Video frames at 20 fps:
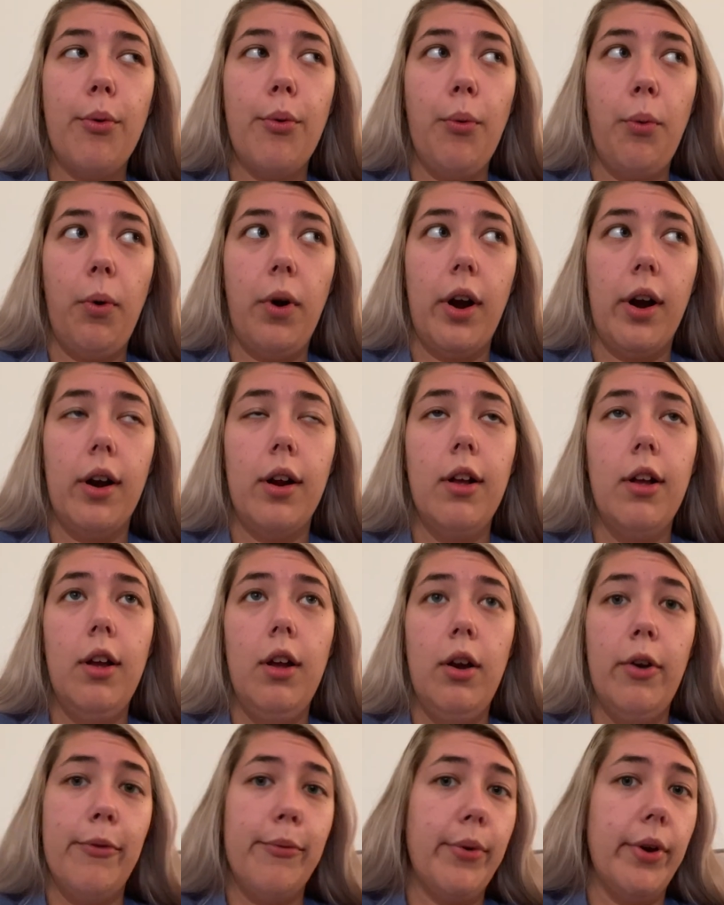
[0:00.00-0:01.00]
or
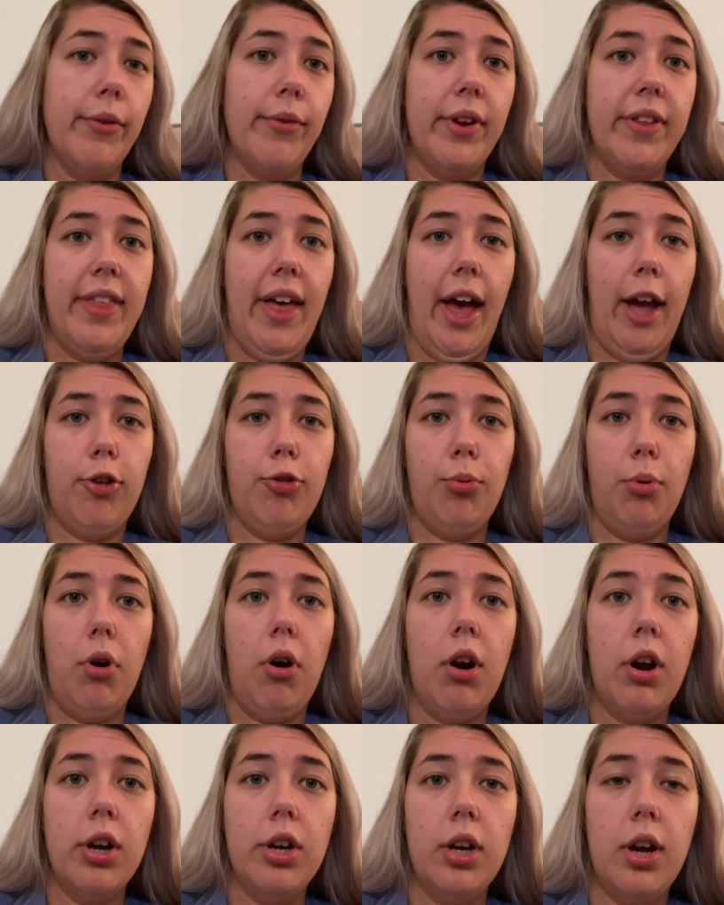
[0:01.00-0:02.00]
reread the actual
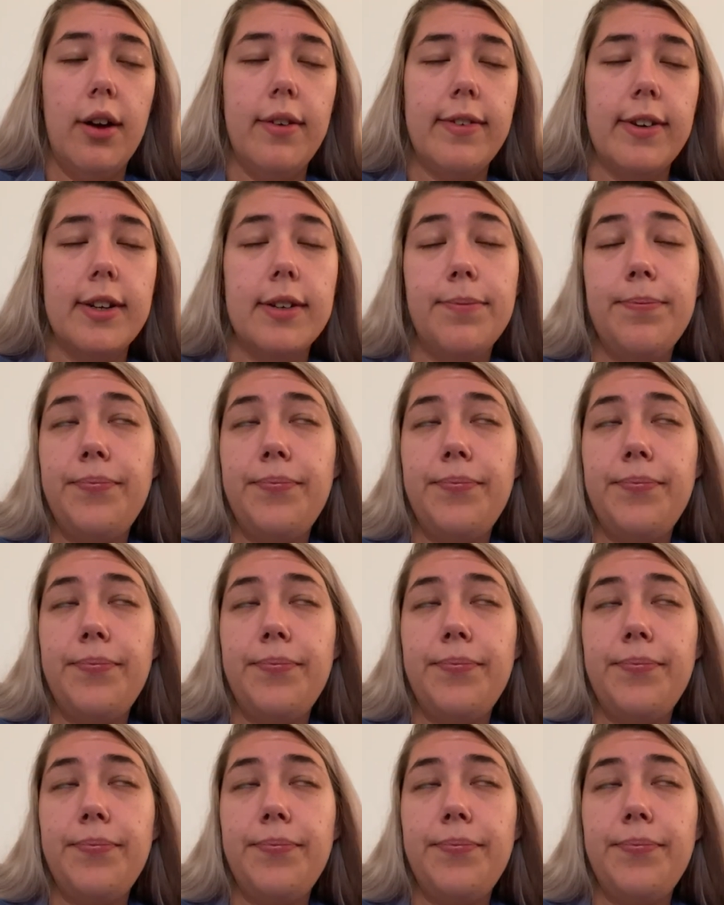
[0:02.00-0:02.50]
hardcover,